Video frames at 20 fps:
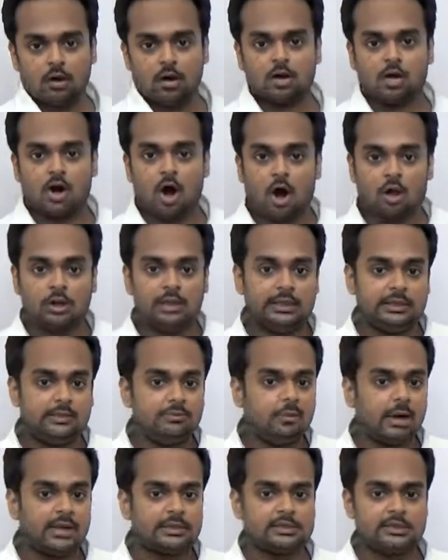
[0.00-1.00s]
A
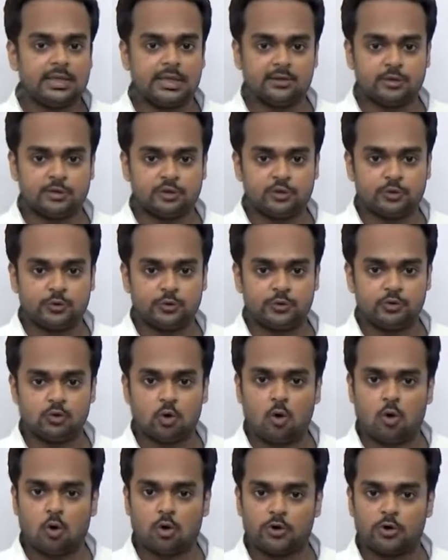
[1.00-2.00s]
colleague might say this to you,
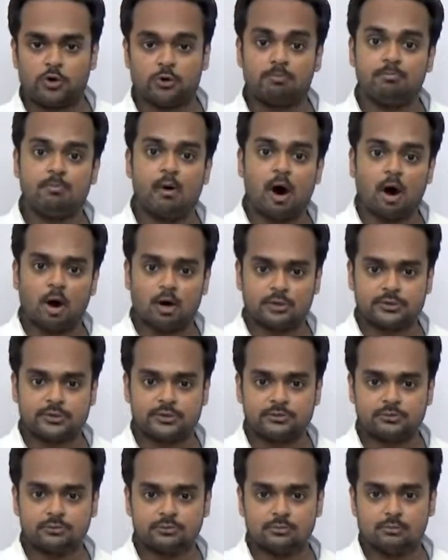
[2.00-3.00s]
or your
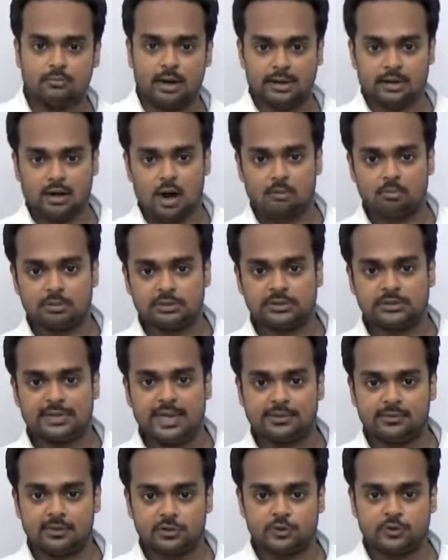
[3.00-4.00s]
boss might come and
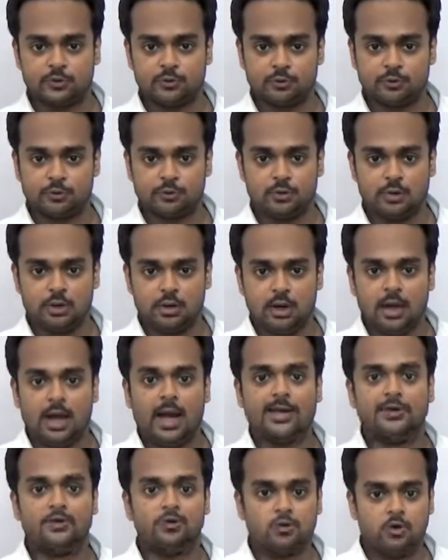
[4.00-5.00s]
say this to you.
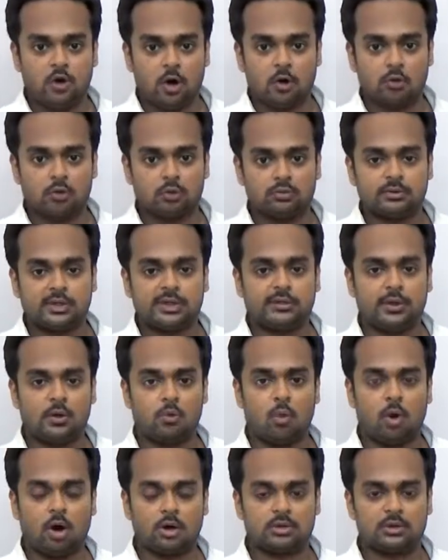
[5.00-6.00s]
And you know that they
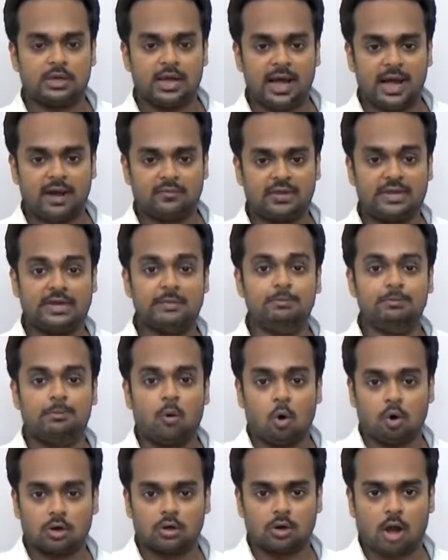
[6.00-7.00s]
want to have an
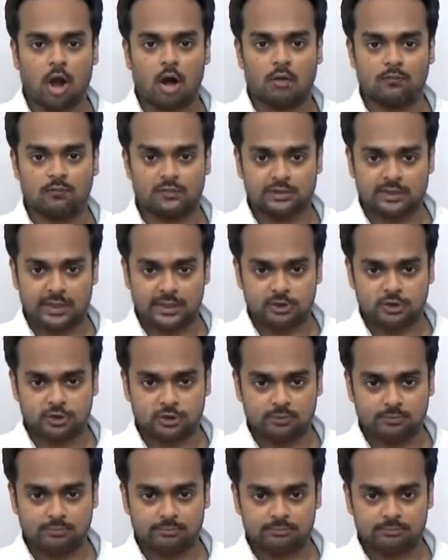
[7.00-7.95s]
important conversation.